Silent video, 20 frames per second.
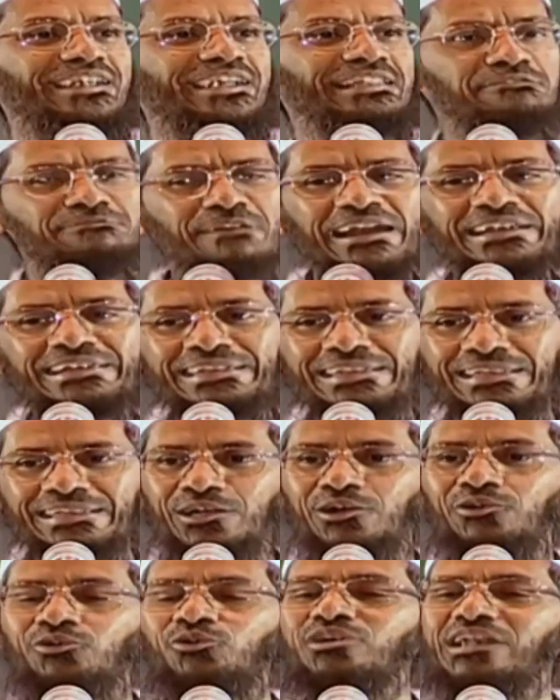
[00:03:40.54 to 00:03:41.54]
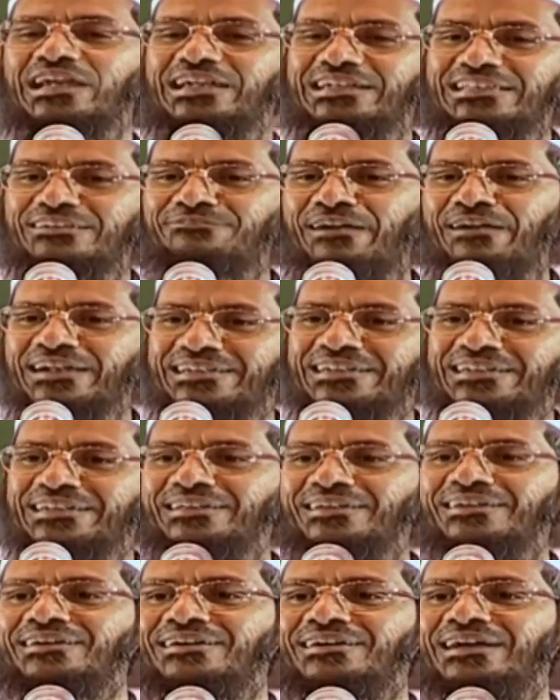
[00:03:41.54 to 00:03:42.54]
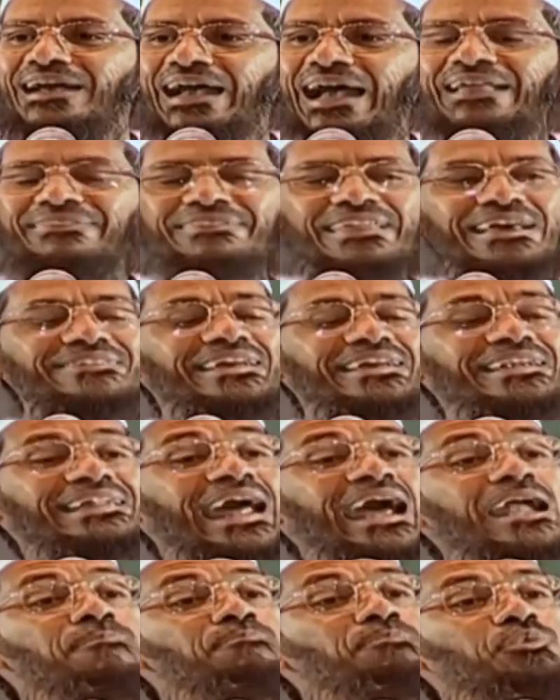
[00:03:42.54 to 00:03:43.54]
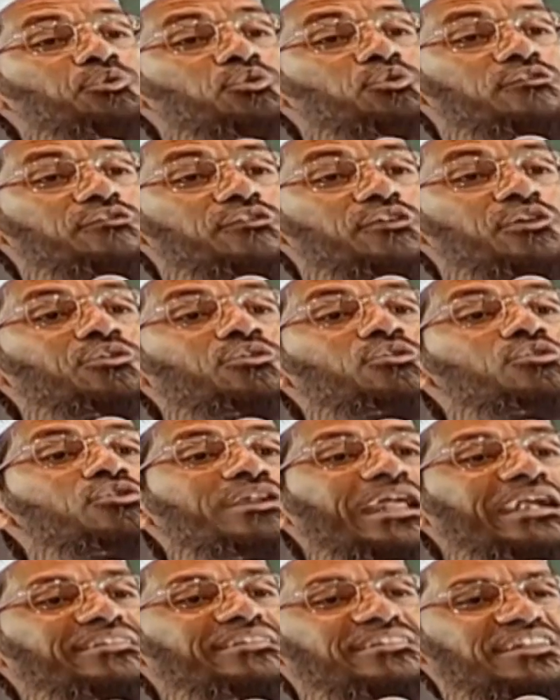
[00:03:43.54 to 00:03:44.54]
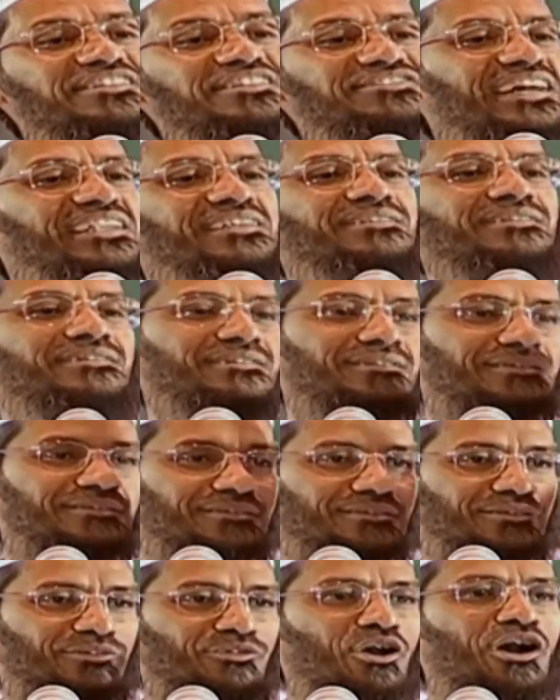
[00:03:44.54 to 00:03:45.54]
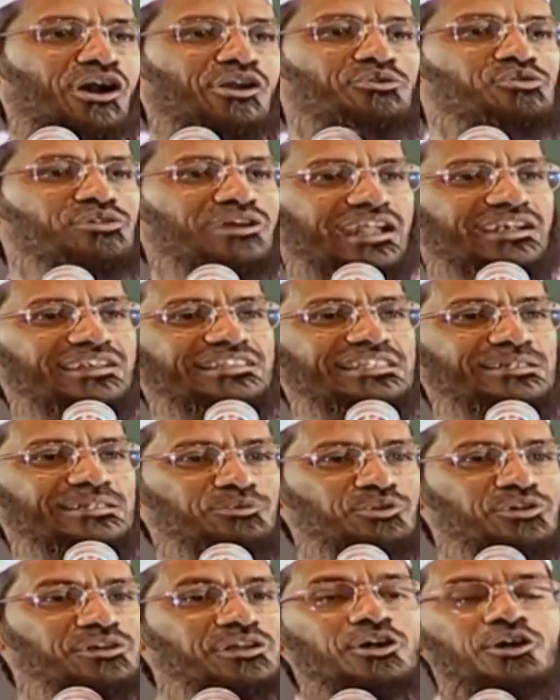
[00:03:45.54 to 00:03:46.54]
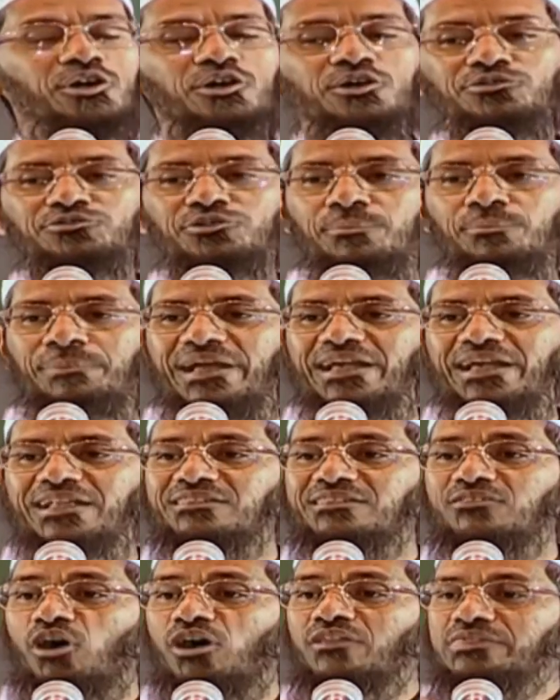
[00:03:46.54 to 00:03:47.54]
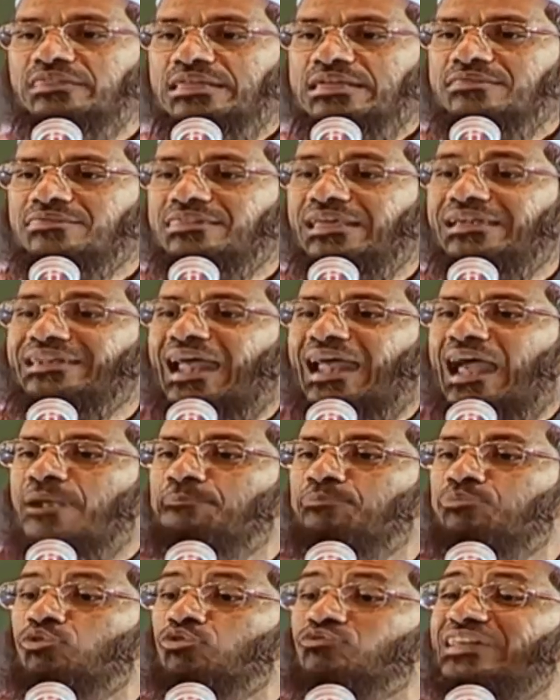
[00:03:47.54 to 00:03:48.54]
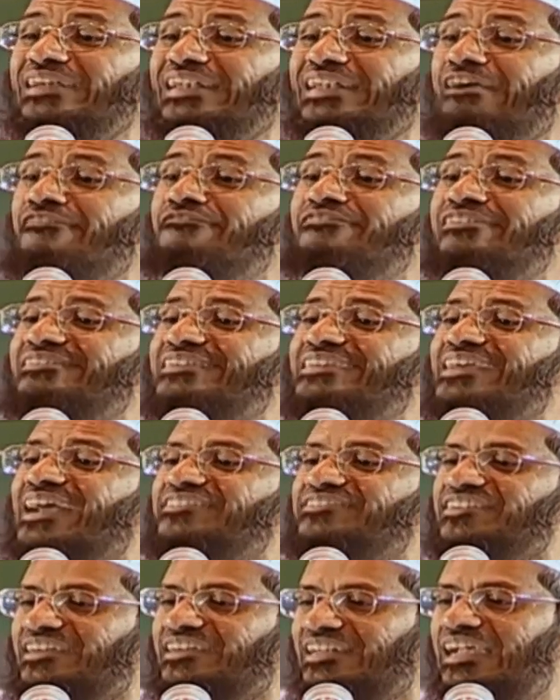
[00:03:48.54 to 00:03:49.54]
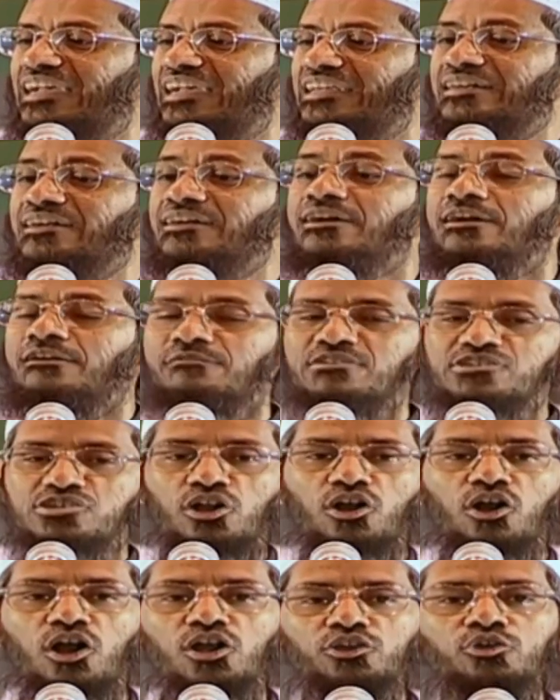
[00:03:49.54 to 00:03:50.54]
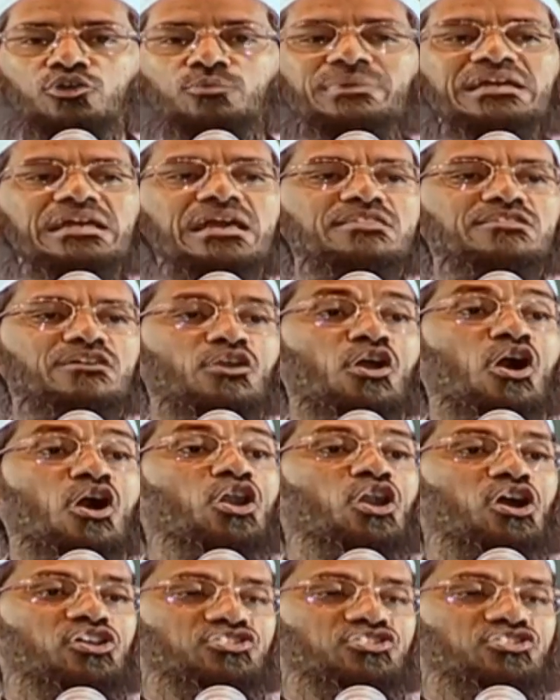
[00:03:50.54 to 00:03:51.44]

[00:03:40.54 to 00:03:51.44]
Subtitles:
Created the factory. Who created the factory? And then they try and prove who created the sun? God. Who created the moon? So based on this, they try and prove that everything has a creator, which according to me is a wrong